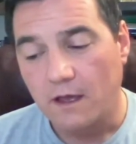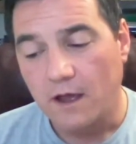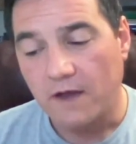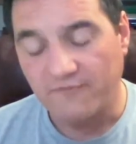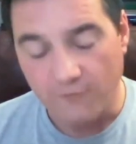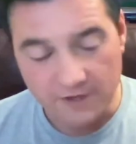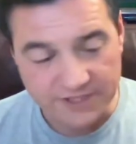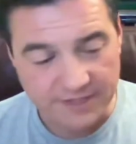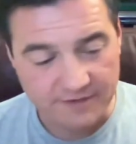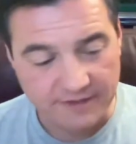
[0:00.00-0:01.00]

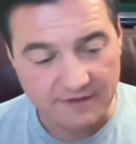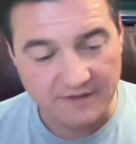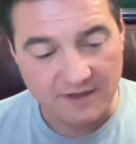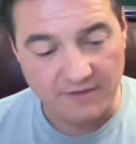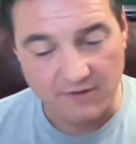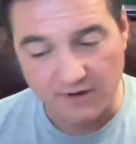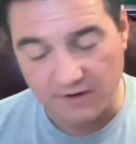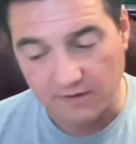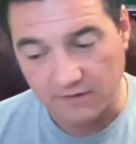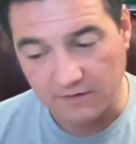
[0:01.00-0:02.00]
Unfortunately, the other
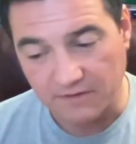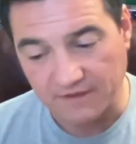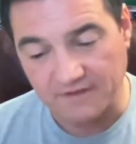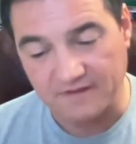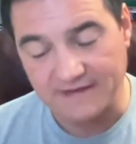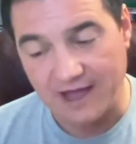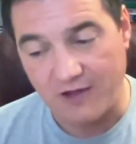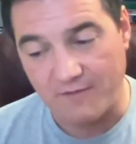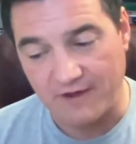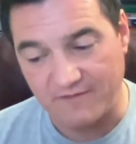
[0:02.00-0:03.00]
thing that the
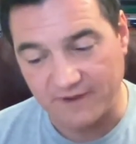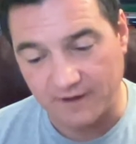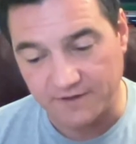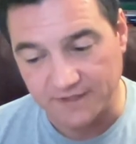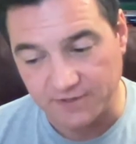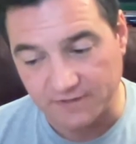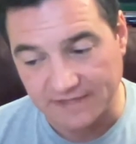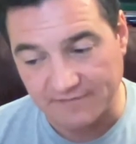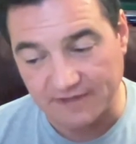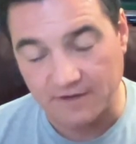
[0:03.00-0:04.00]
Taliban have begun to do is
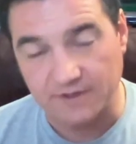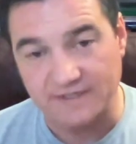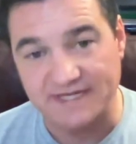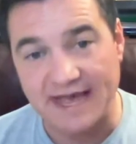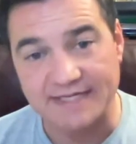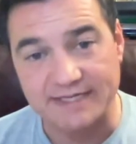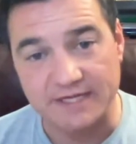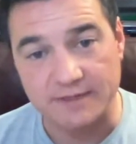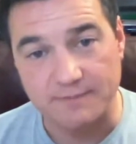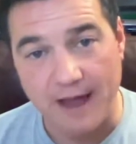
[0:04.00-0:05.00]
they've begun to
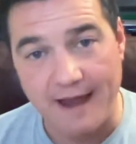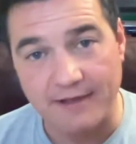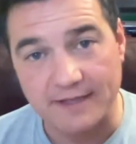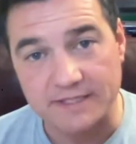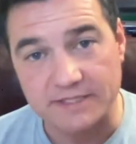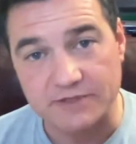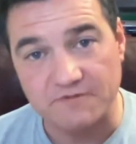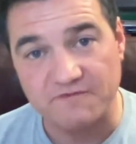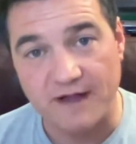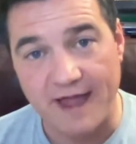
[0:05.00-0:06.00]
assassinate the pilots who
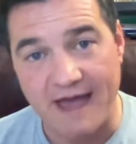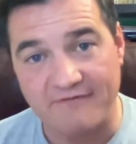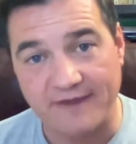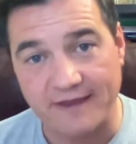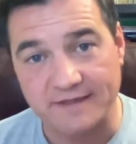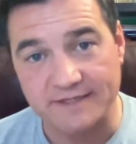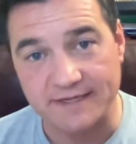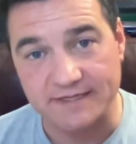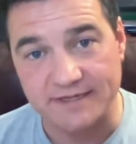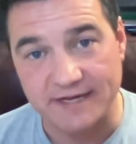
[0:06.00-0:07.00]
fly
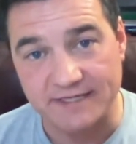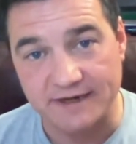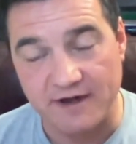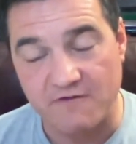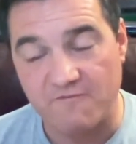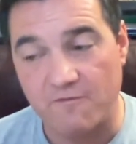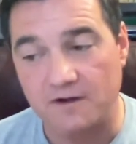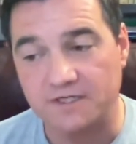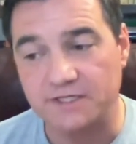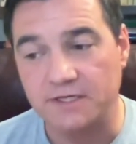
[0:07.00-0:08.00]
Afghanistan's nascent air
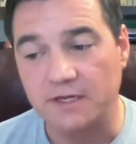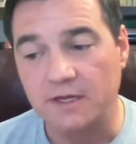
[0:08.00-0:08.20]
force.